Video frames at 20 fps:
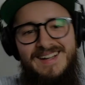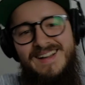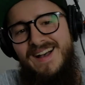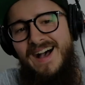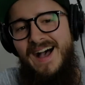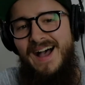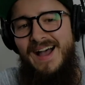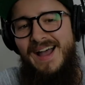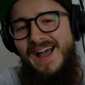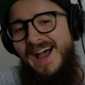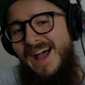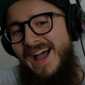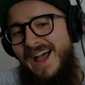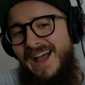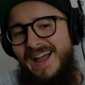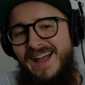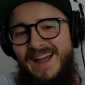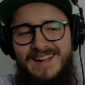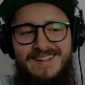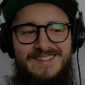
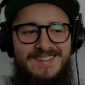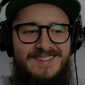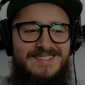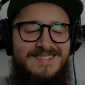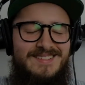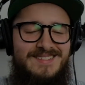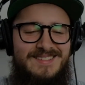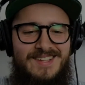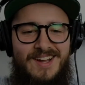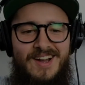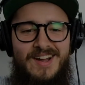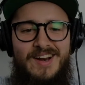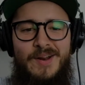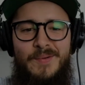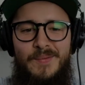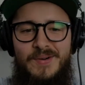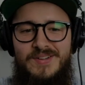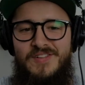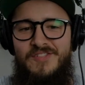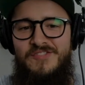I just thought it
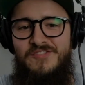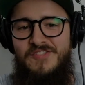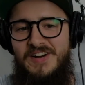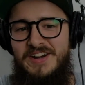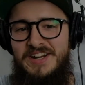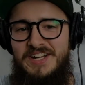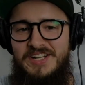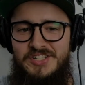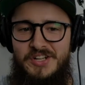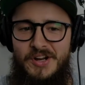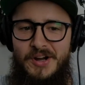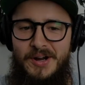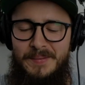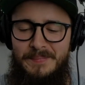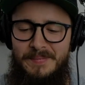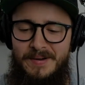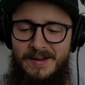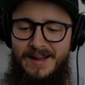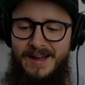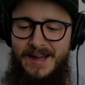was a funny
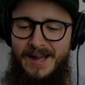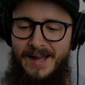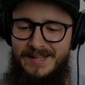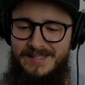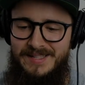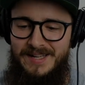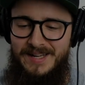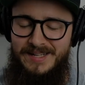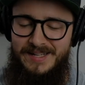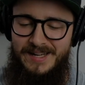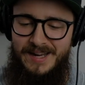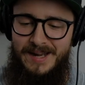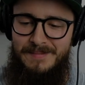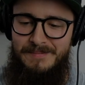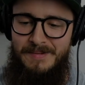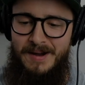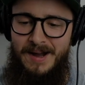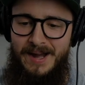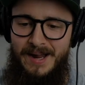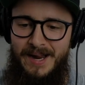joke, but I think
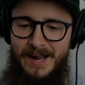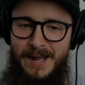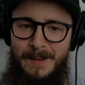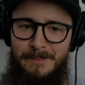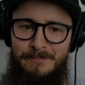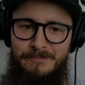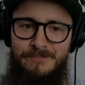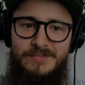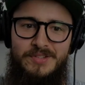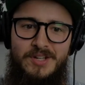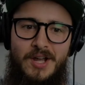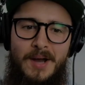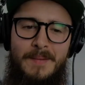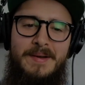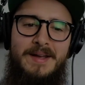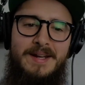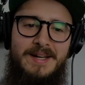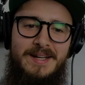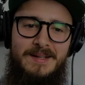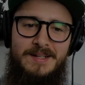my
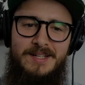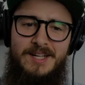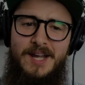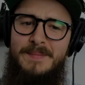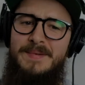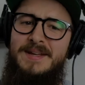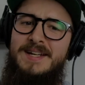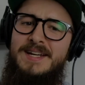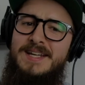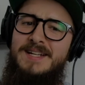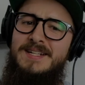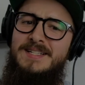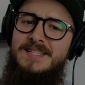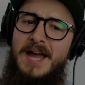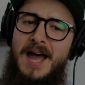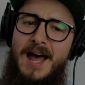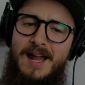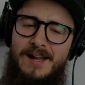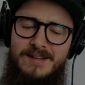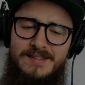comedian
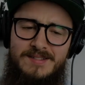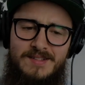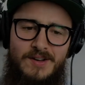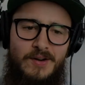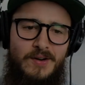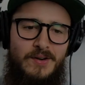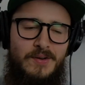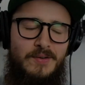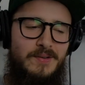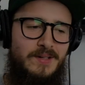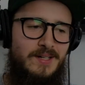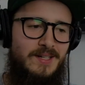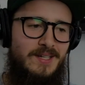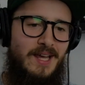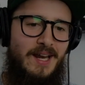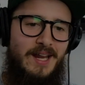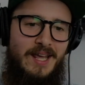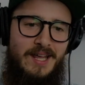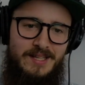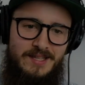talents are
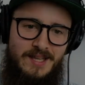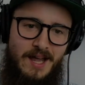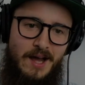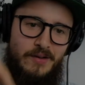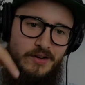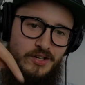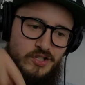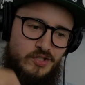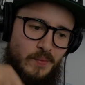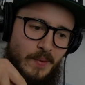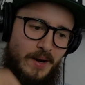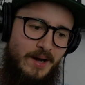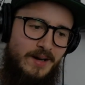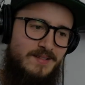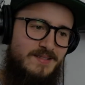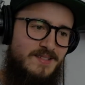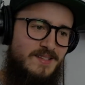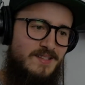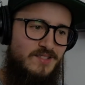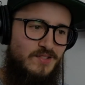getting down the drain
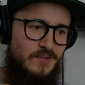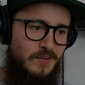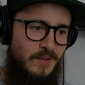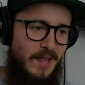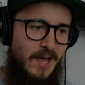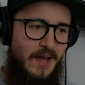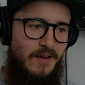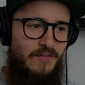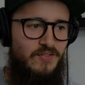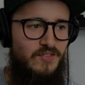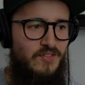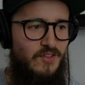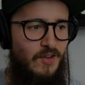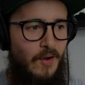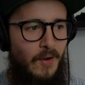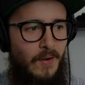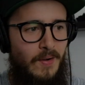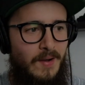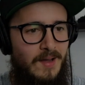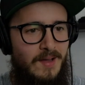since you left.
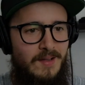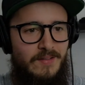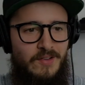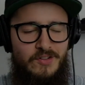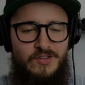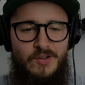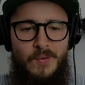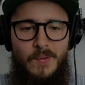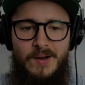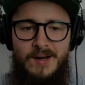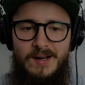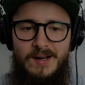So there's no one